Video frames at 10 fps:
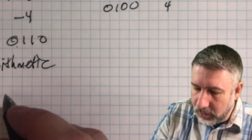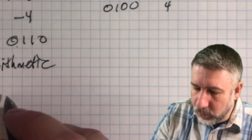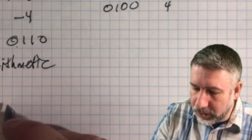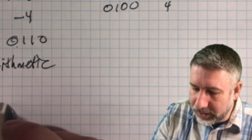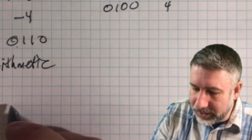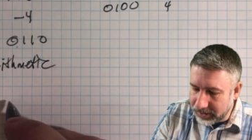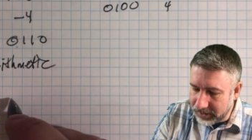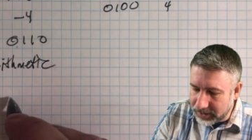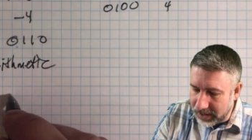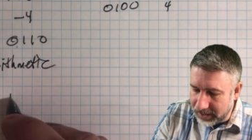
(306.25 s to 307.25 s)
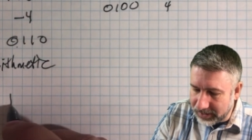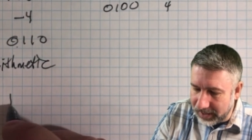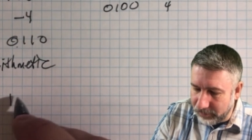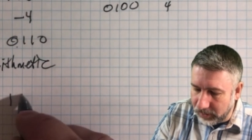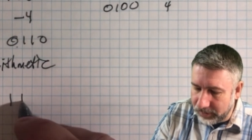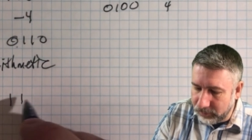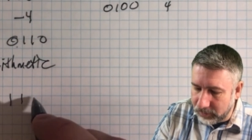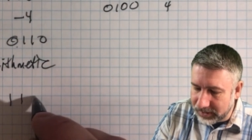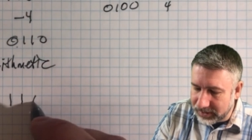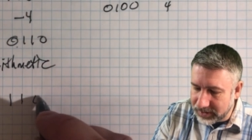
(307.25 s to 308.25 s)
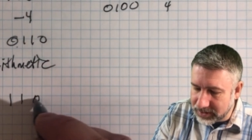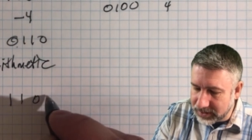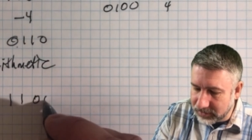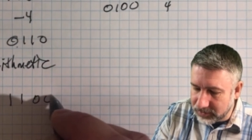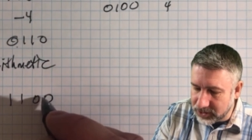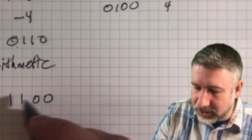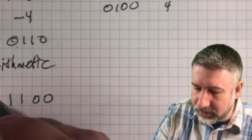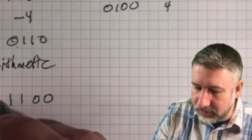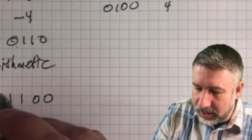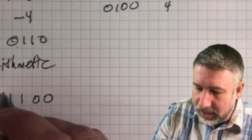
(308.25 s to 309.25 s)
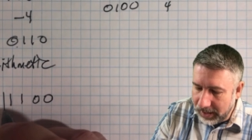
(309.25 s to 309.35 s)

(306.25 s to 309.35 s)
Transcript: we're going to take that 1100,